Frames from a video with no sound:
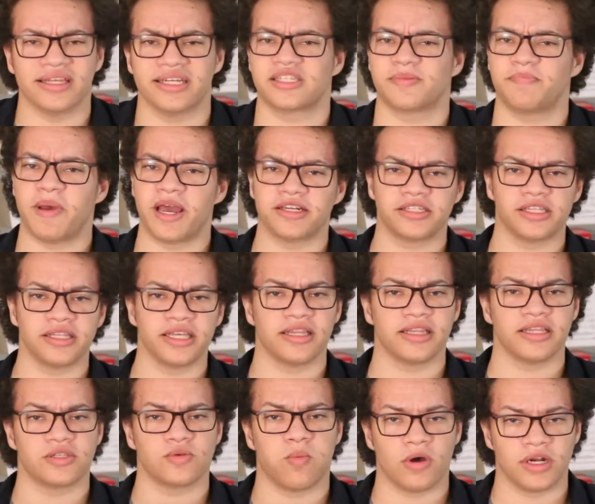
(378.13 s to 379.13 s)
especially in
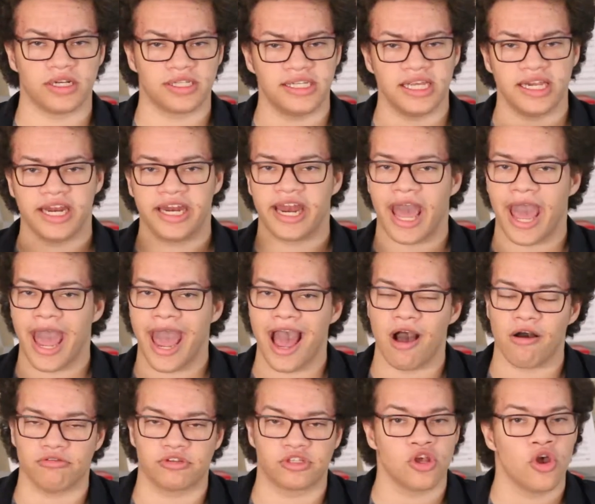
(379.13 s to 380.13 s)
this one scene in a
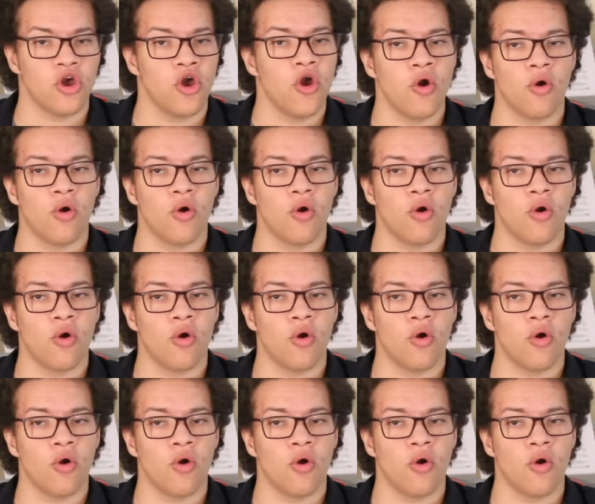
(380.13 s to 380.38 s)
house